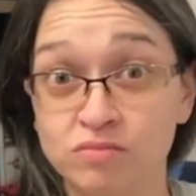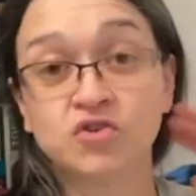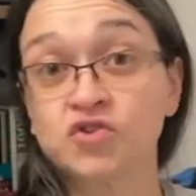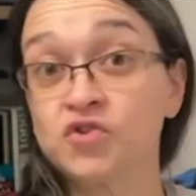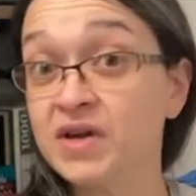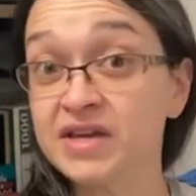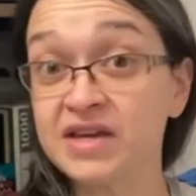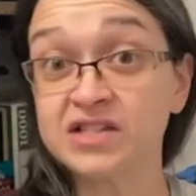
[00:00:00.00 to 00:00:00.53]
So
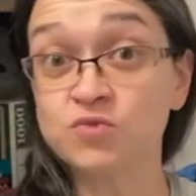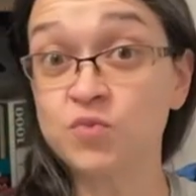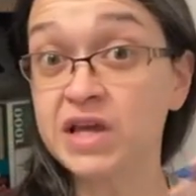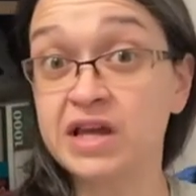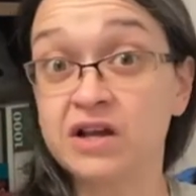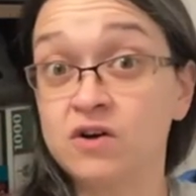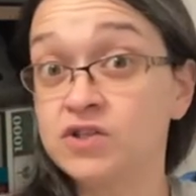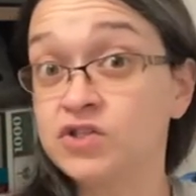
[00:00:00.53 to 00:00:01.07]
I guess we
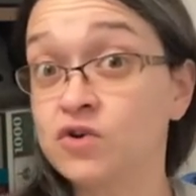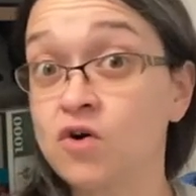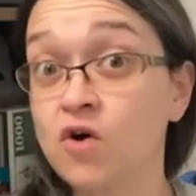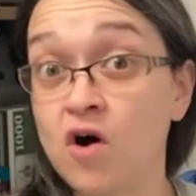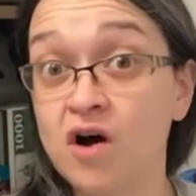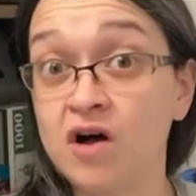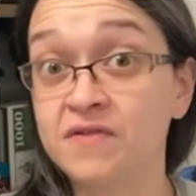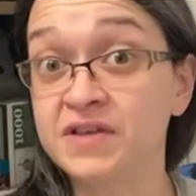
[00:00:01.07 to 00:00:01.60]
can also
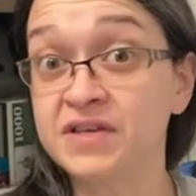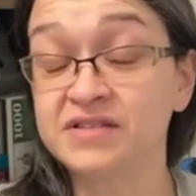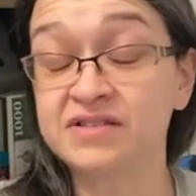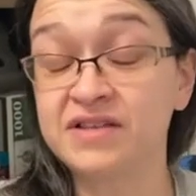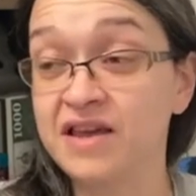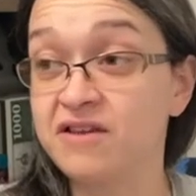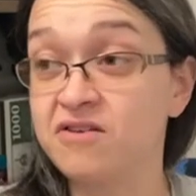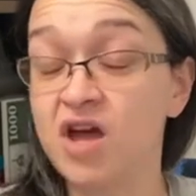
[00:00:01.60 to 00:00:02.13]
call this
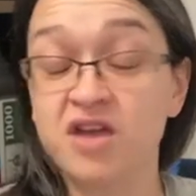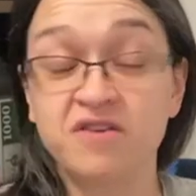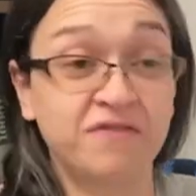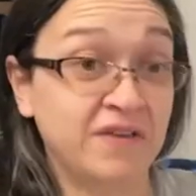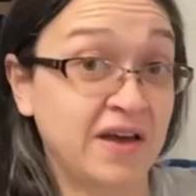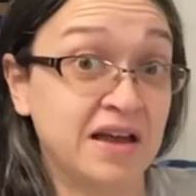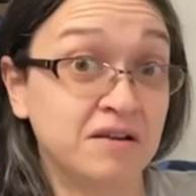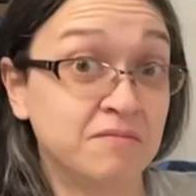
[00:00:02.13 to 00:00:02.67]
a
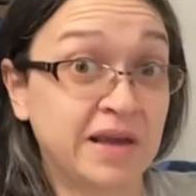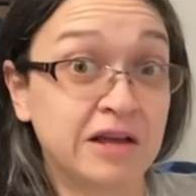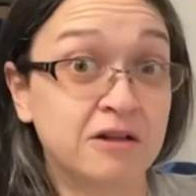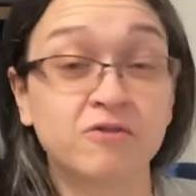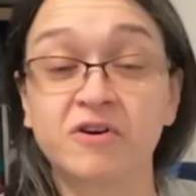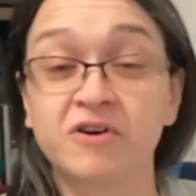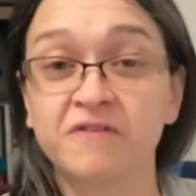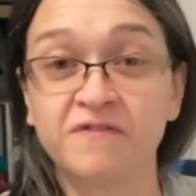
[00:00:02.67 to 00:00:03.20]
fan mail
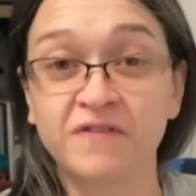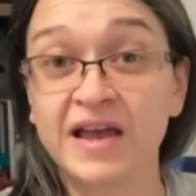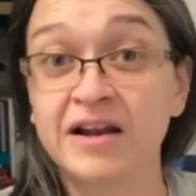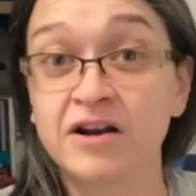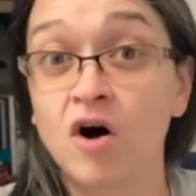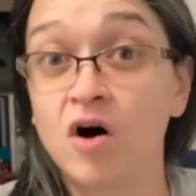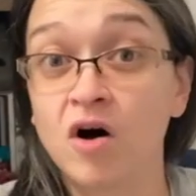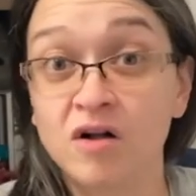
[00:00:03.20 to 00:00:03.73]
or a fan
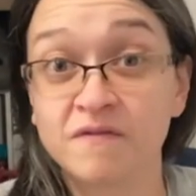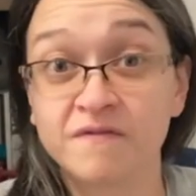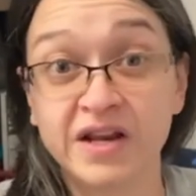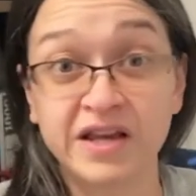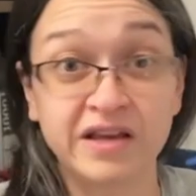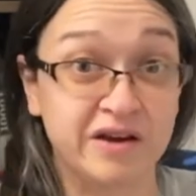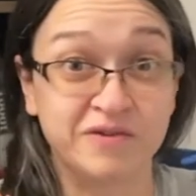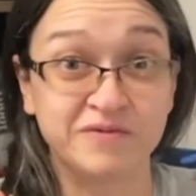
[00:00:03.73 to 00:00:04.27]
haul
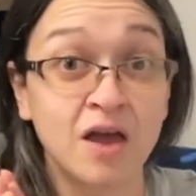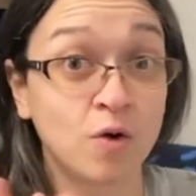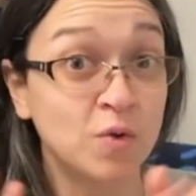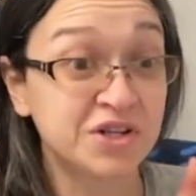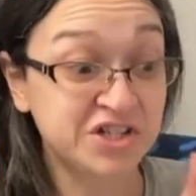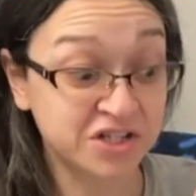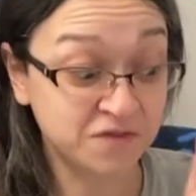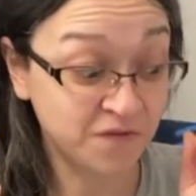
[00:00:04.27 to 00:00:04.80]
video,
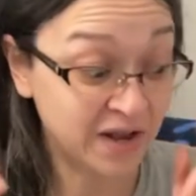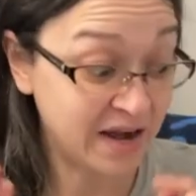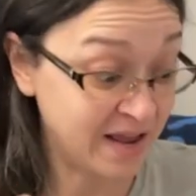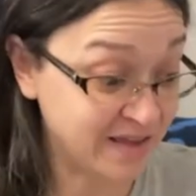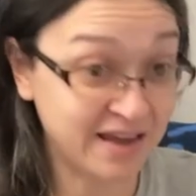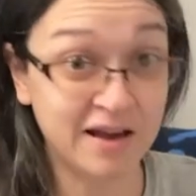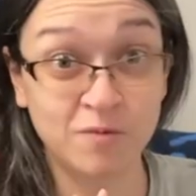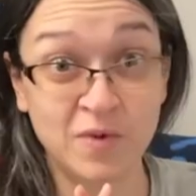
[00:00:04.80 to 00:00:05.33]
which is fun. I
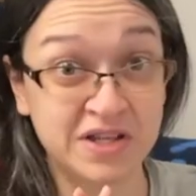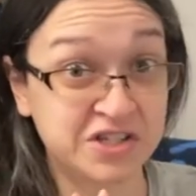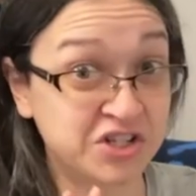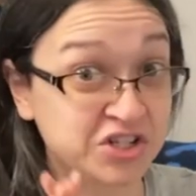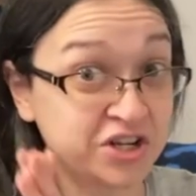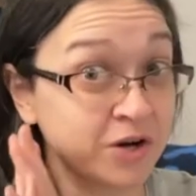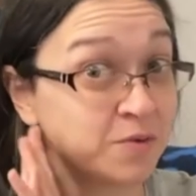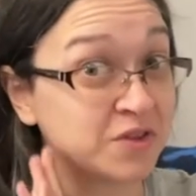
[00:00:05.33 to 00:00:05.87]
can't wait to
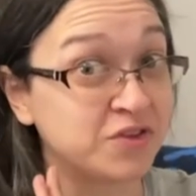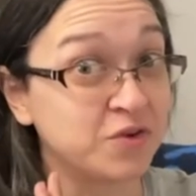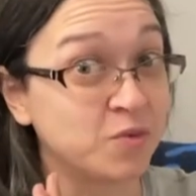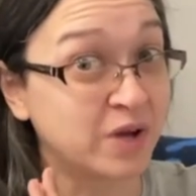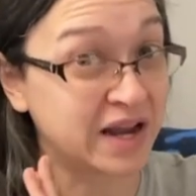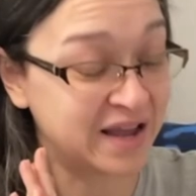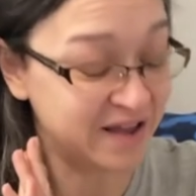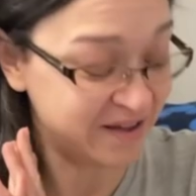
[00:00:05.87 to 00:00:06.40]
share with you what
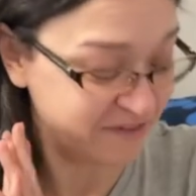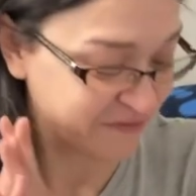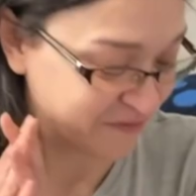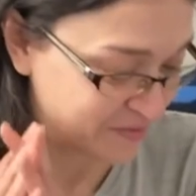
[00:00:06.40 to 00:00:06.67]
I have.